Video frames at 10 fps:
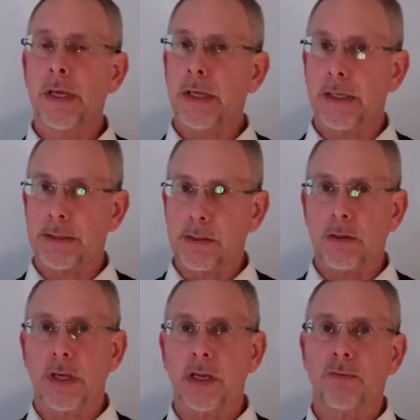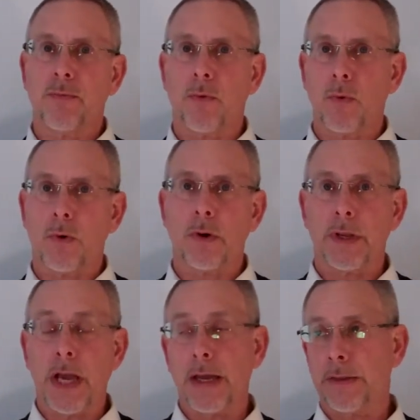is looking for
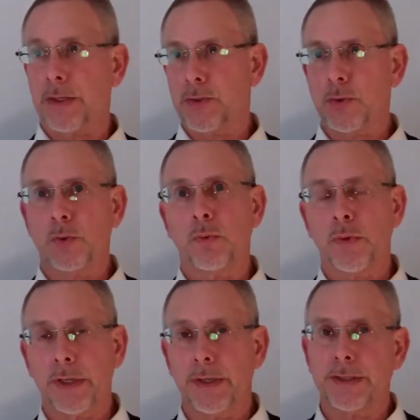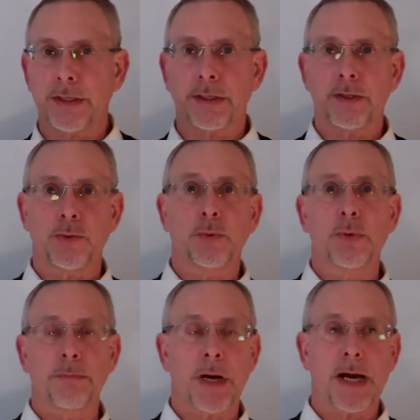the jewelry that's in the
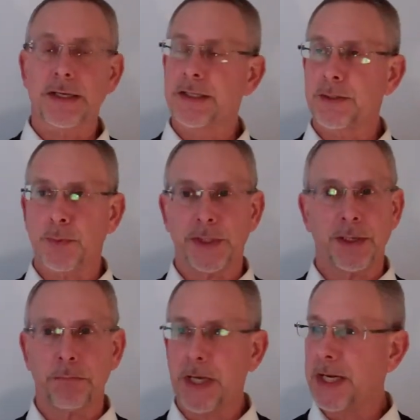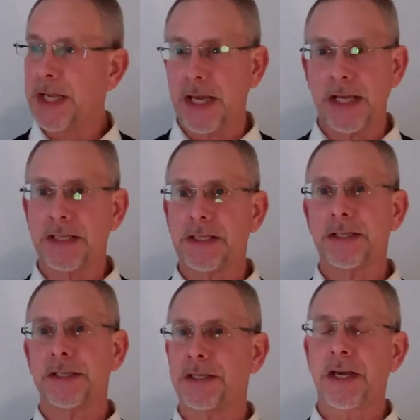jewelry boxes, which in many
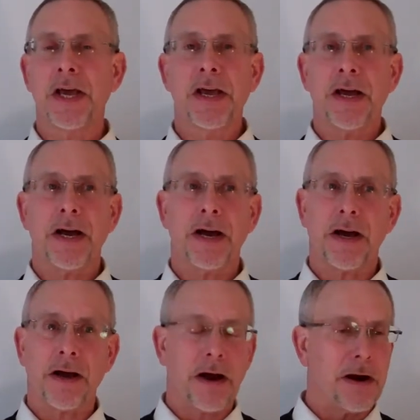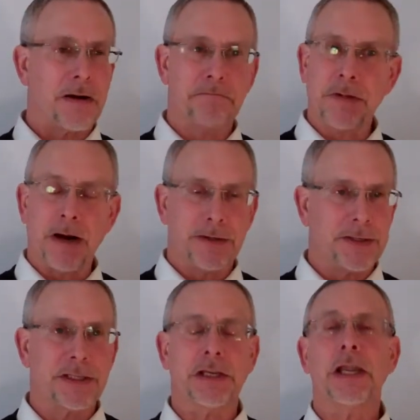cases are
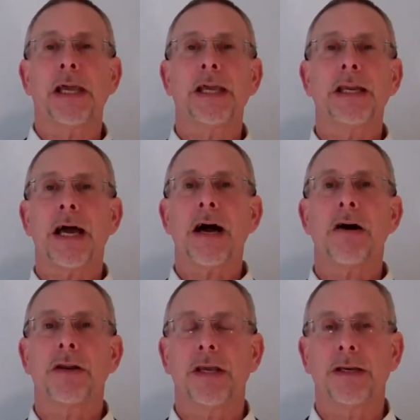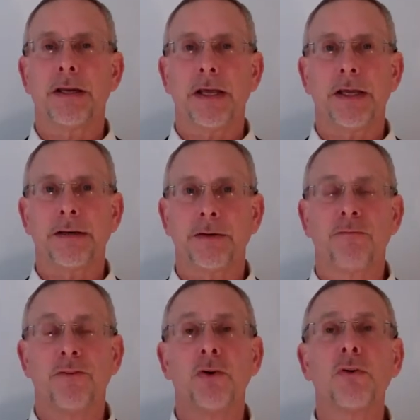just laying out in
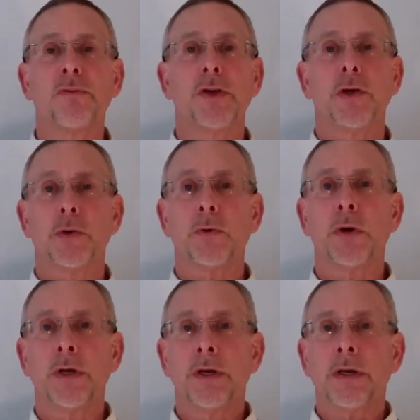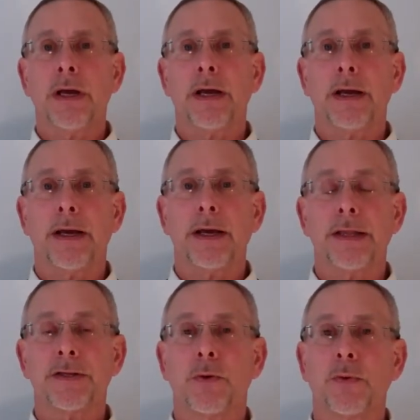full view.
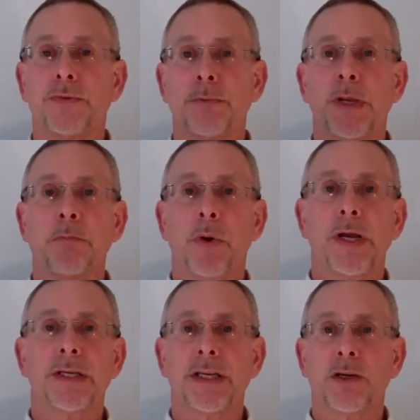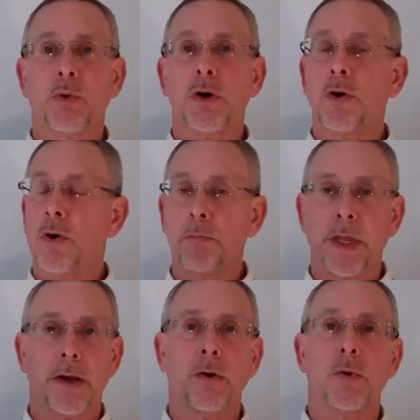So if somebody breaks into a home,
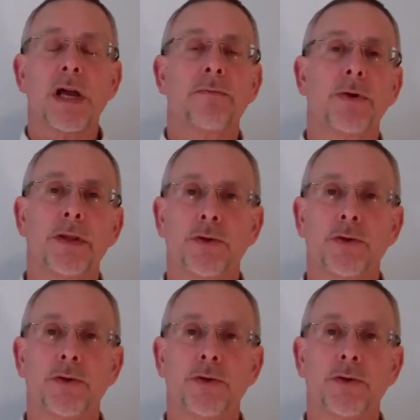they go right for the